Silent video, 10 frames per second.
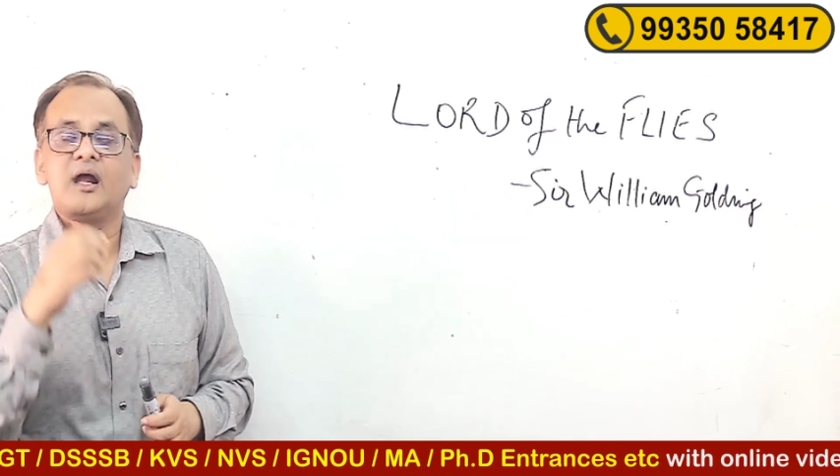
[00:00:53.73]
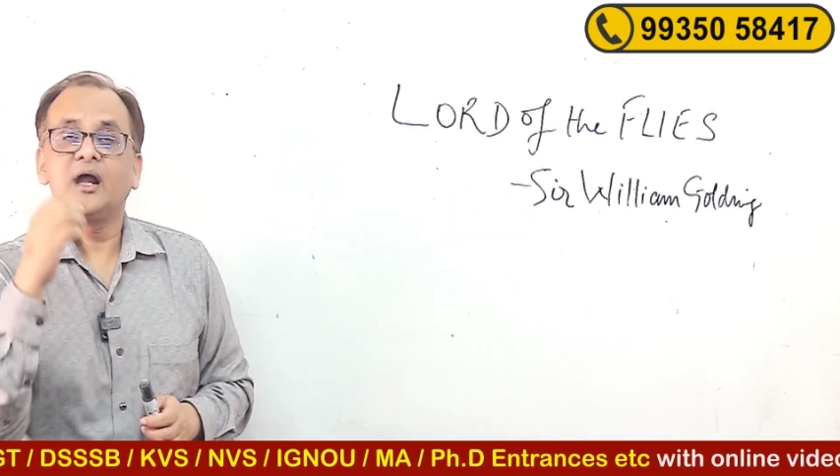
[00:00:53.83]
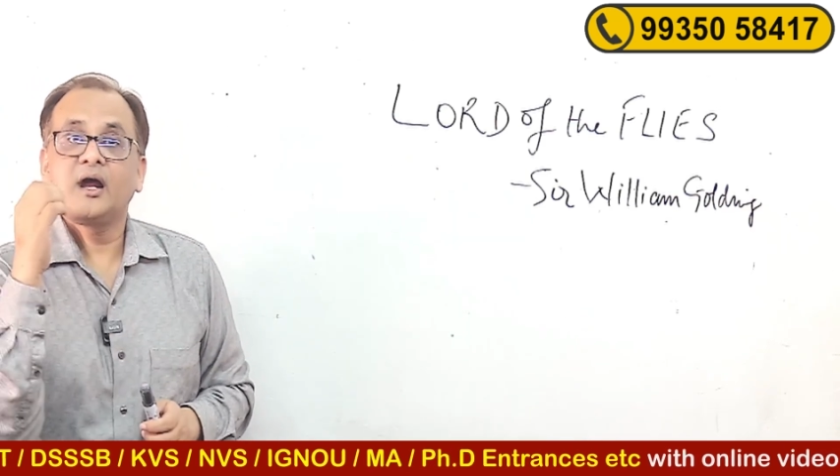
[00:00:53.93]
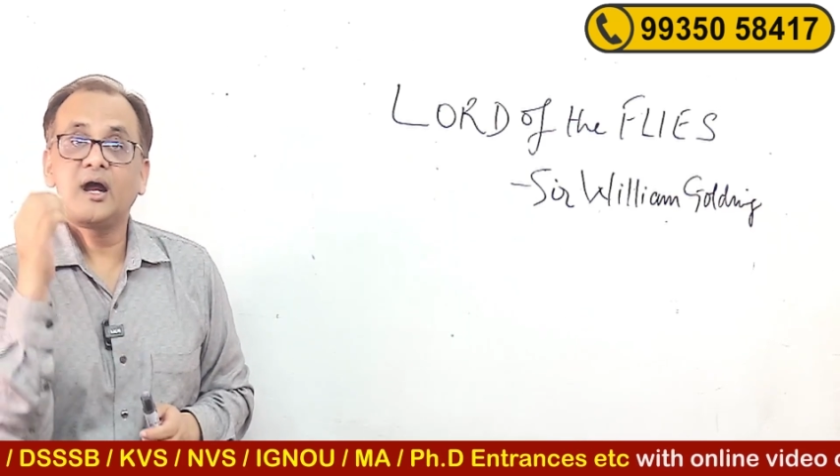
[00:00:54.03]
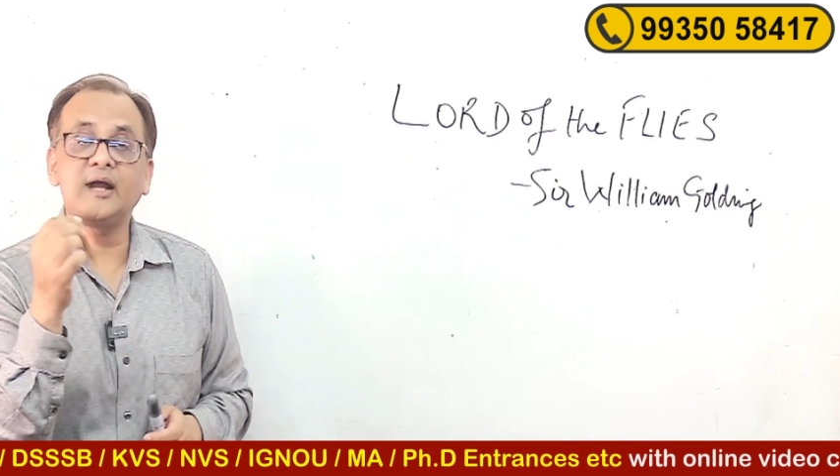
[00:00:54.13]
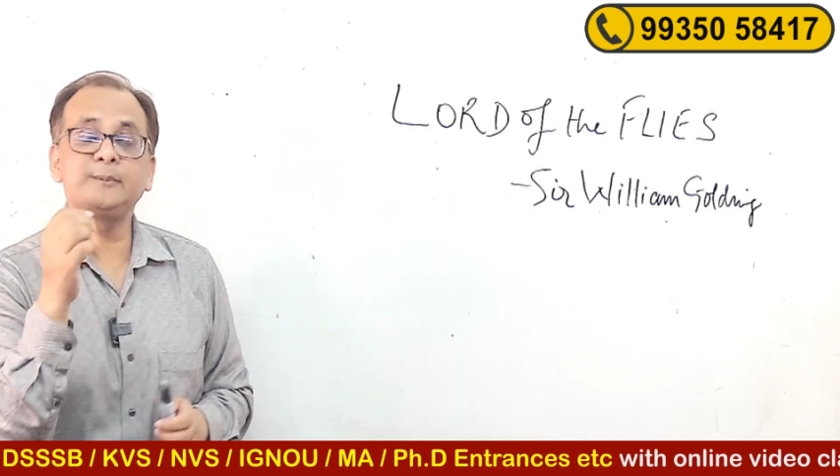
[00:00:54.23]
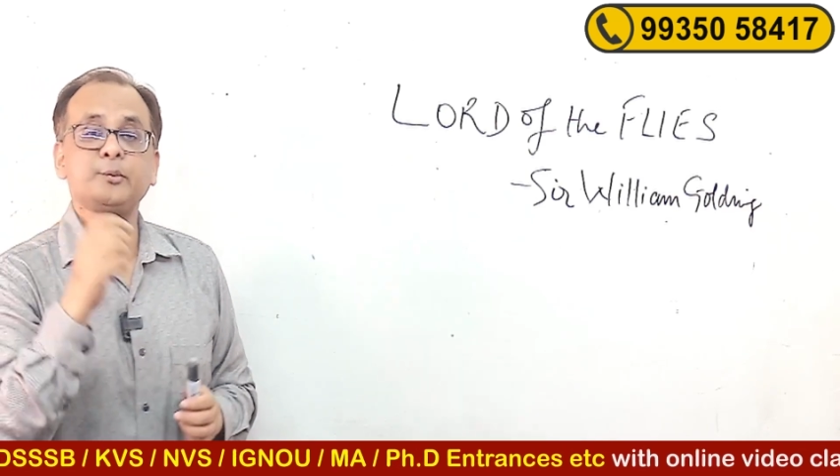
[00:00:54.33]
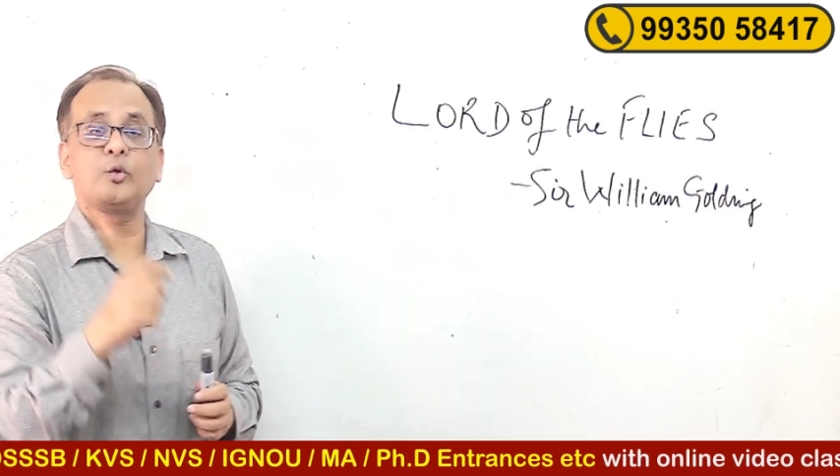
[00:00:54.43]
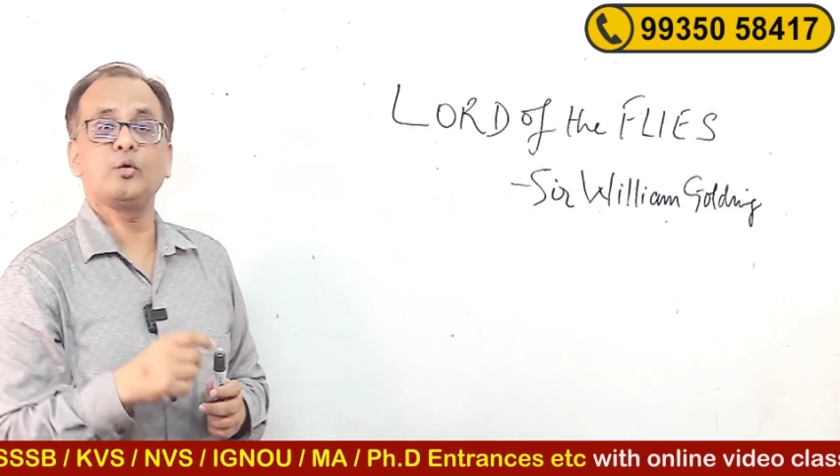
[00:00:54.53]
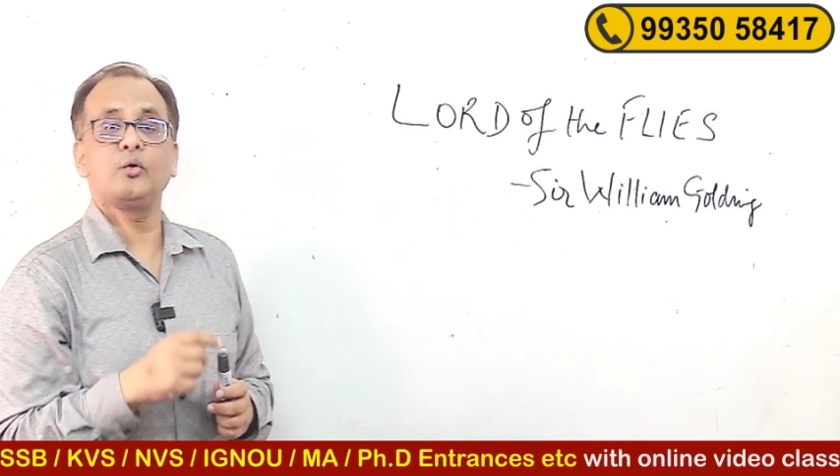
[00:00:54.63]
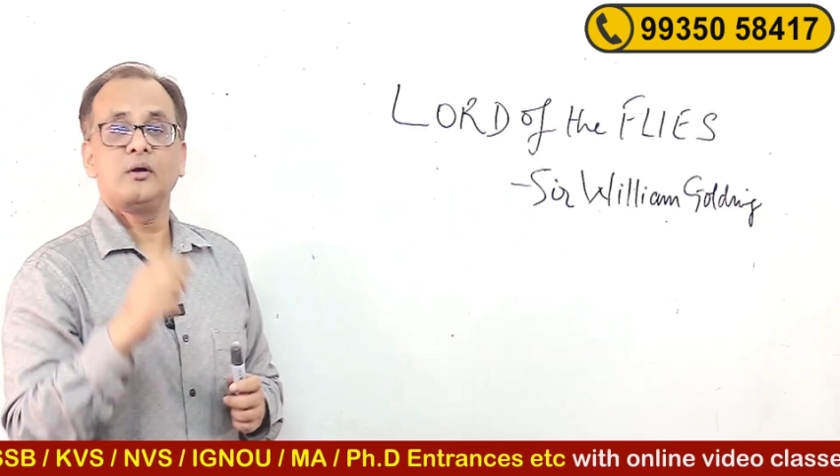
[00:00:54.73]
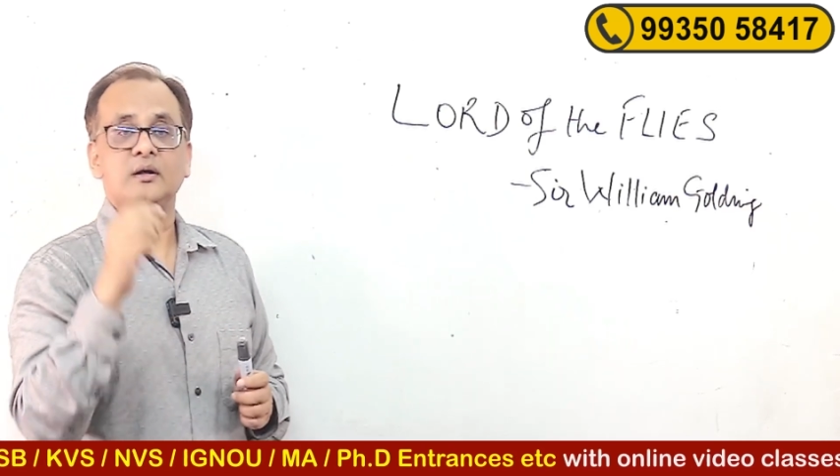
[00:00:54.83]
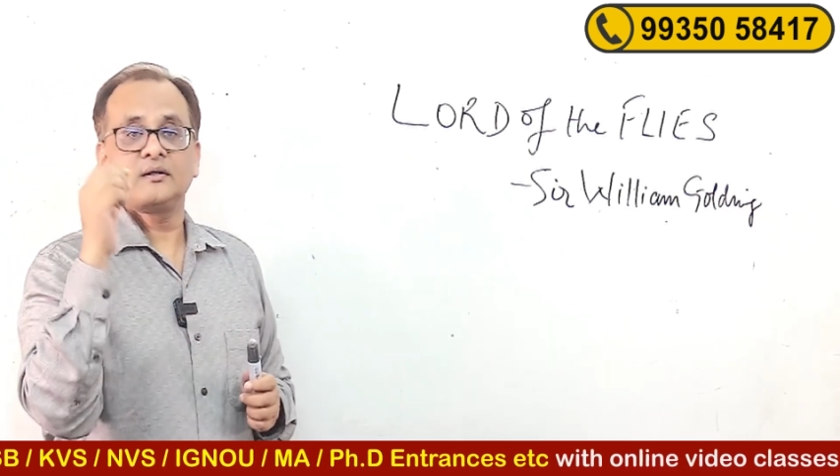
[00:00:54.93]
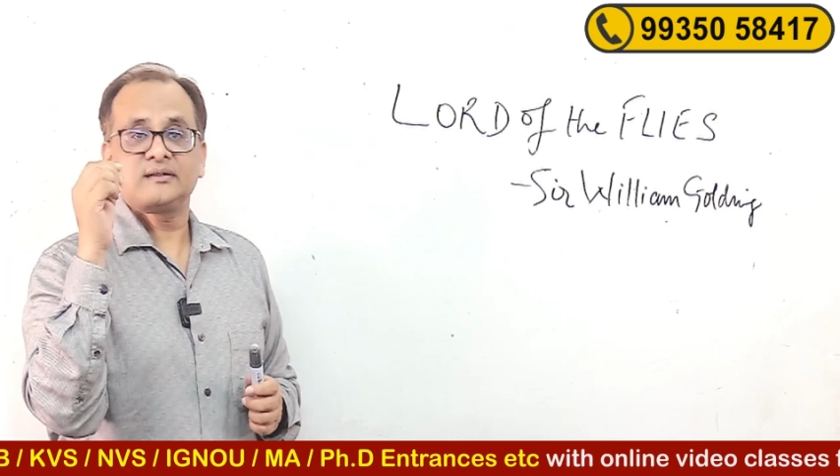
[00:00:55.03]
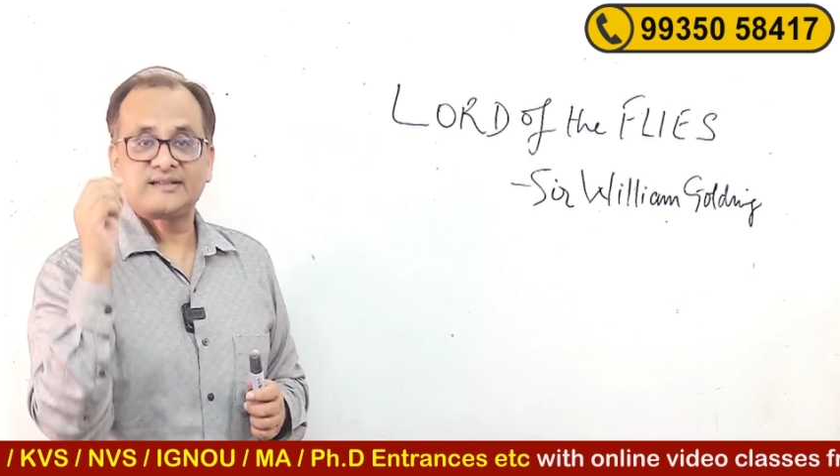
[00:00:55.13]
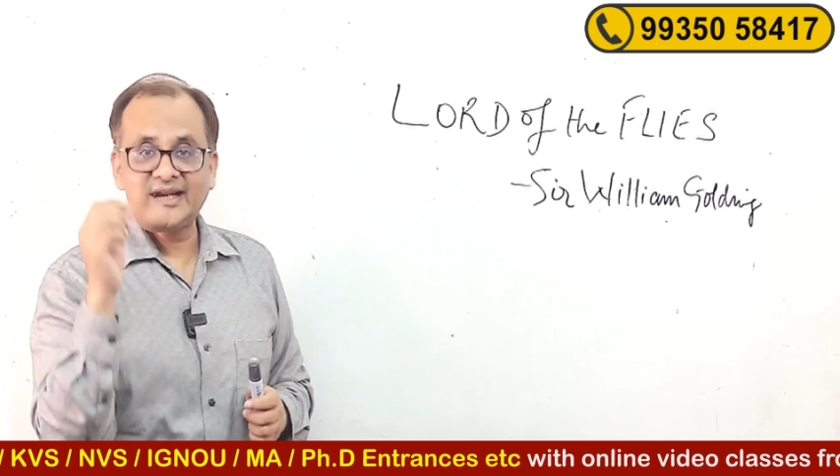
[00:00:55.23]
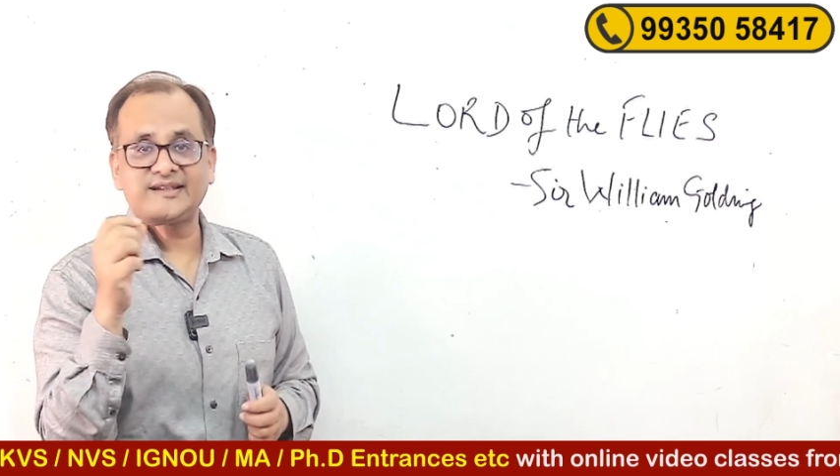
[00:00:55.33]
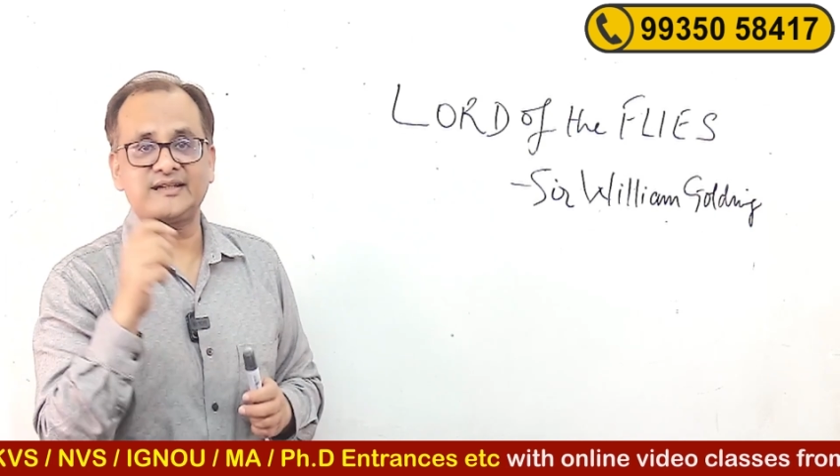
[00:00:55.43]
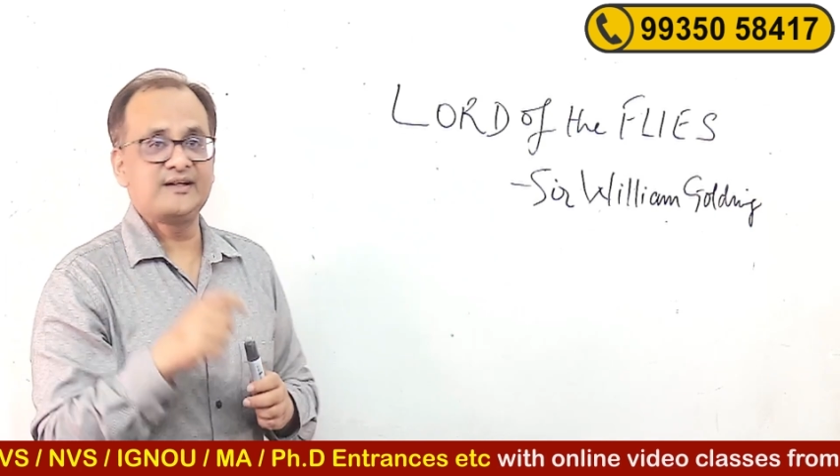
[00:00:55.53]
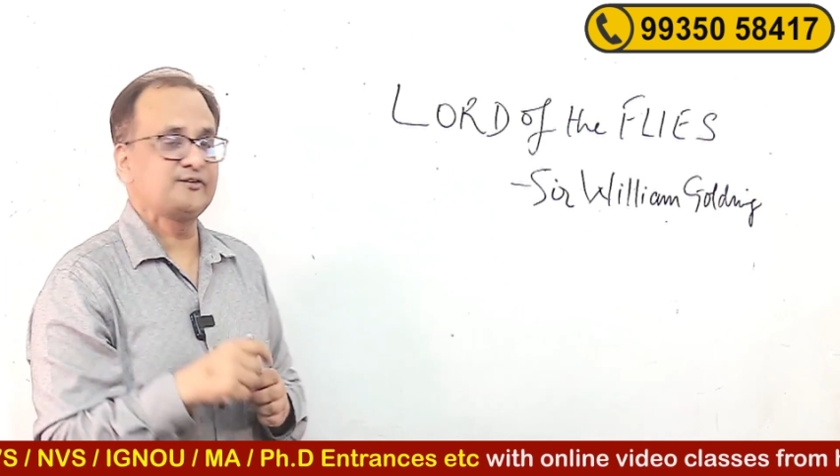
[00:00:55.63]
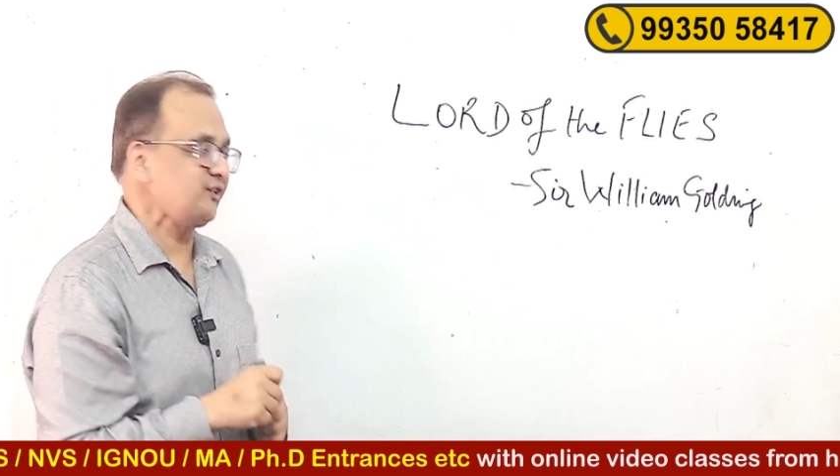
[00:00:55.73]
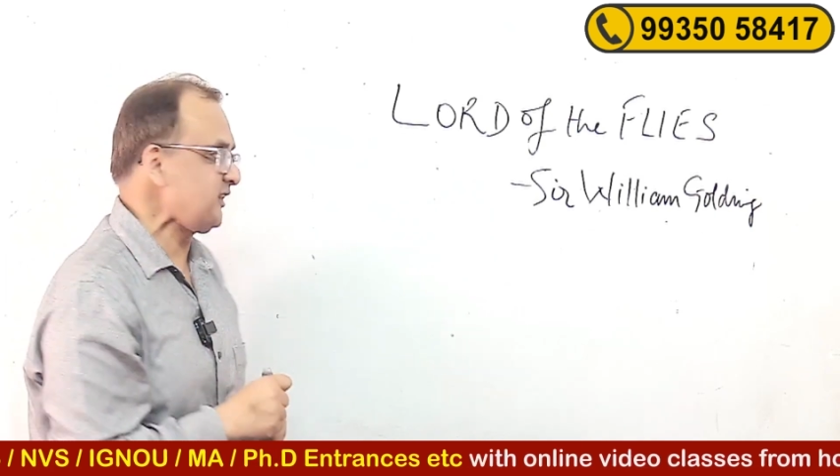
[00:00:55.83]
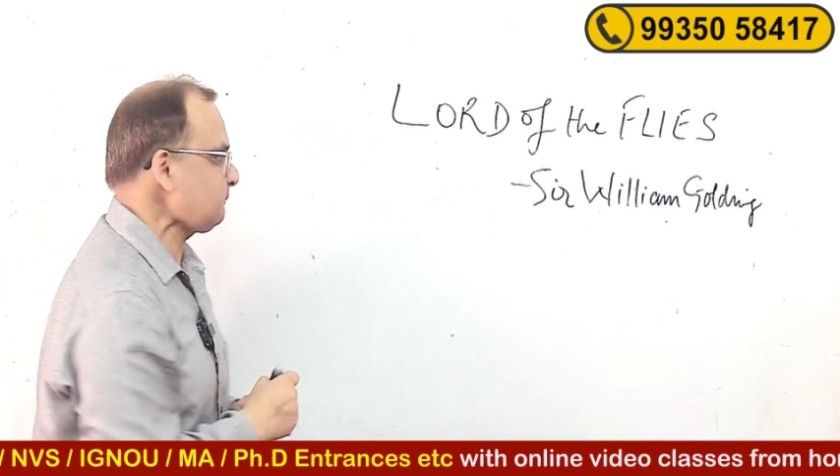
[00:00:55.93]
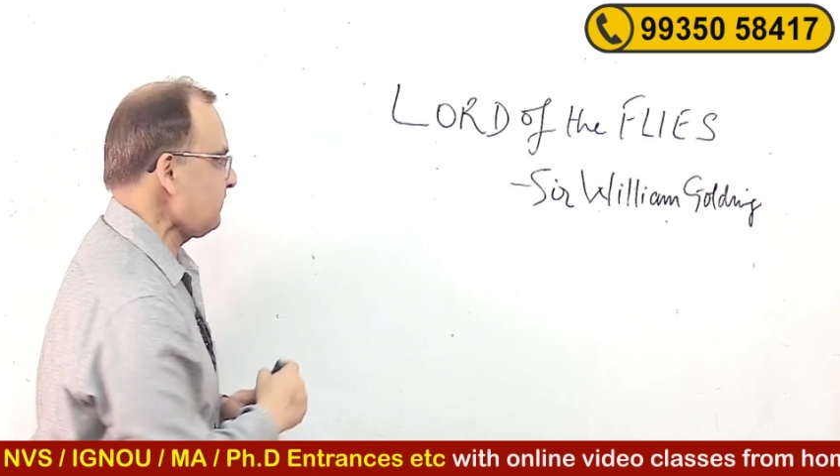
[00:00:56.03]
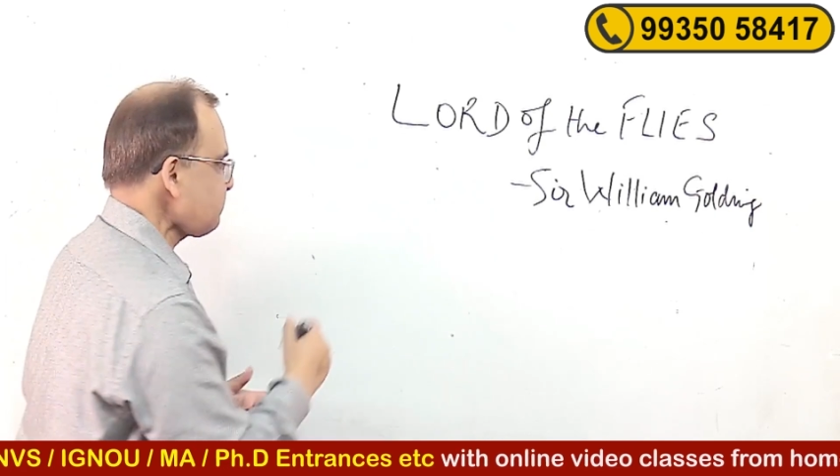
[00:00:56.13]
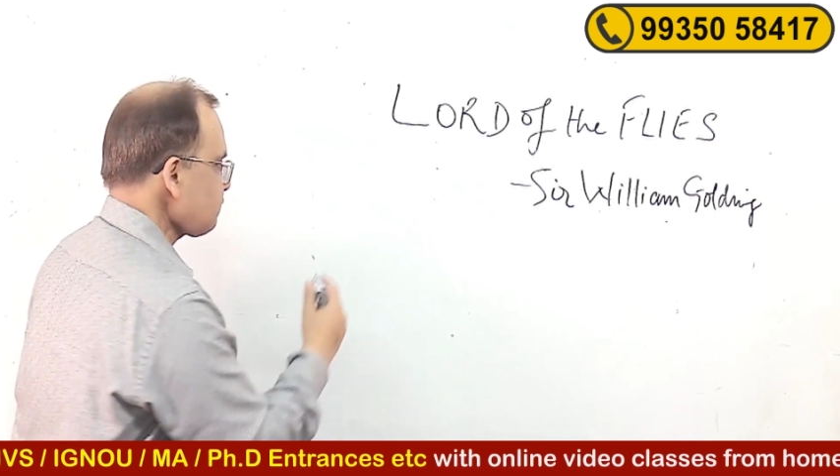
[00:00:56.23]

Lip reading: hypothetical treatment